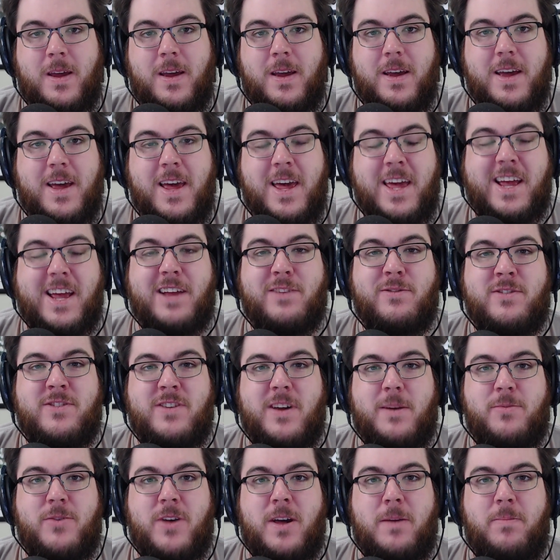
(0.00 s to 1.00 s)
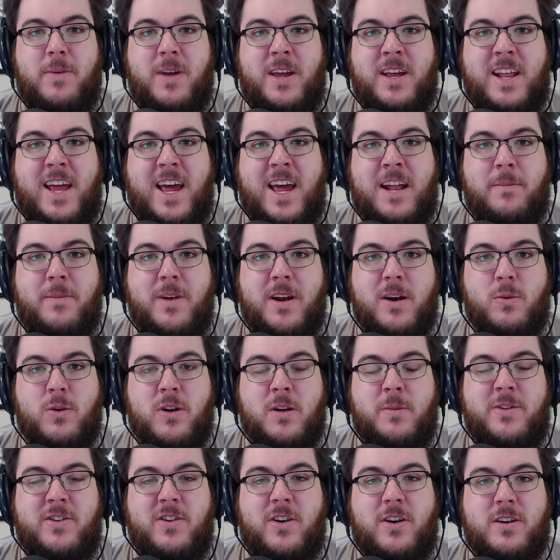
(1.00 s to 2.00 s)
Hey guys, what's up? JP and Adam here. We're going to
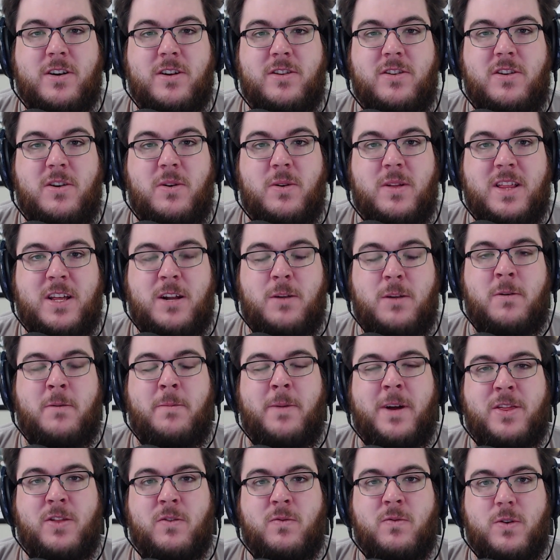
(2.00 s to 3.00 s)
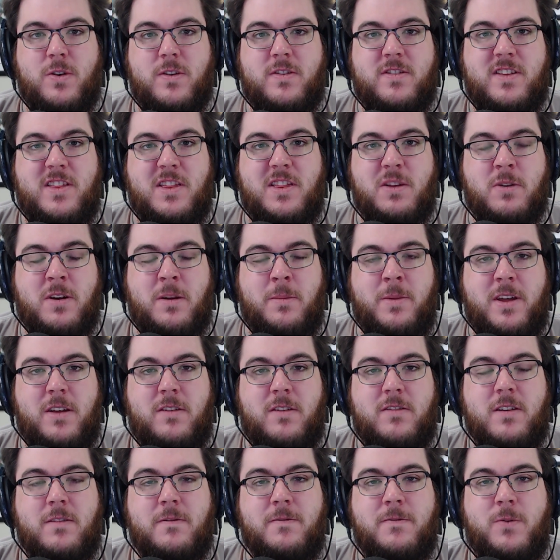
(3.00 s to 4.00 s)
be talking to you a little bit about the rule set that we're going to be
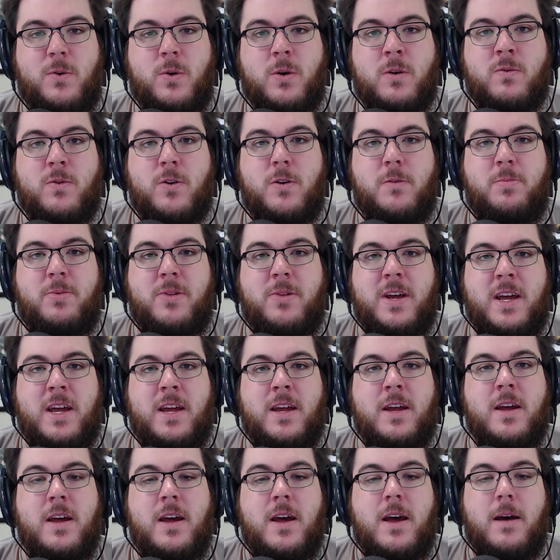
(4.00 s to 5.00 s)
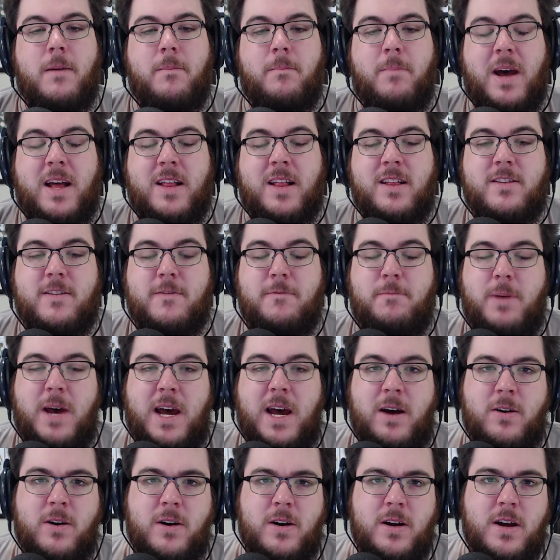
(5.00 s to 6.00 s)
using for roleplay, balance of
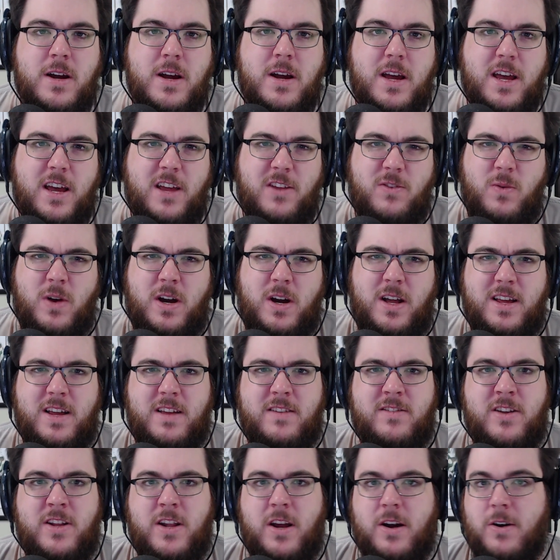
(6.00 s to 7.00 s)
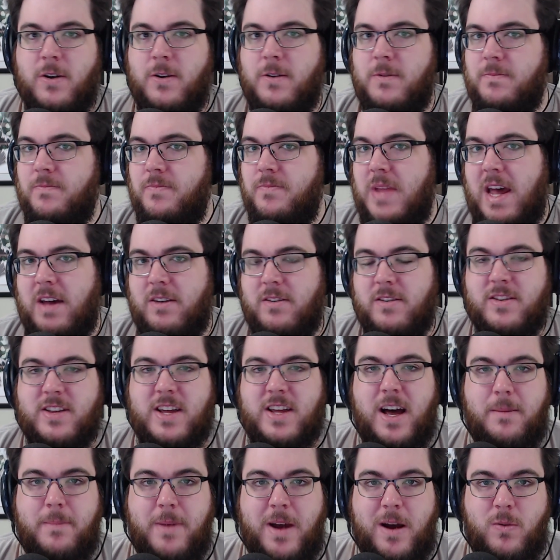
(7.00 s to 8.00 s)
power, as well as, how does
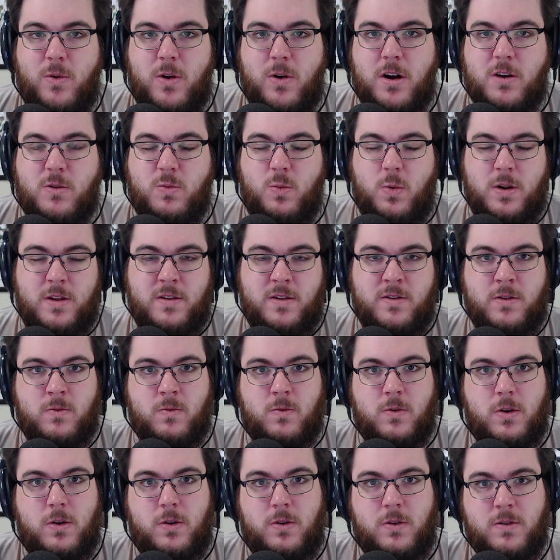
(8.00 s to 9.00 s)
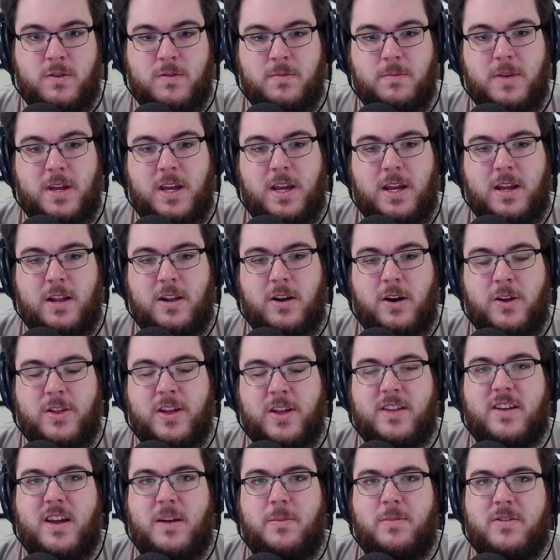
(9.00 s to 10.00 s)
combat work? What does the roles mean? All that
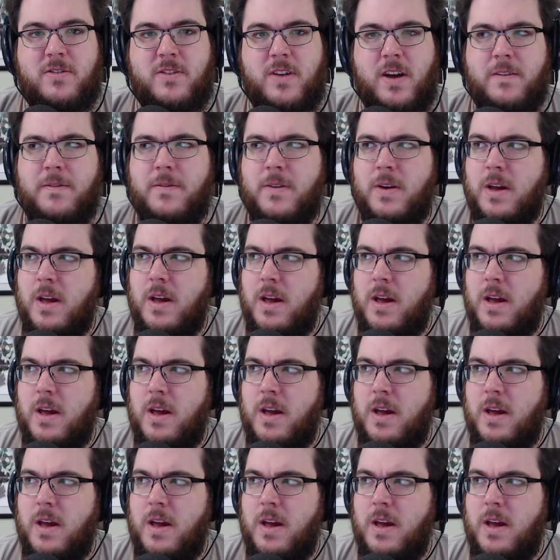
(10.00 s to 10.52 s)
type of stuff.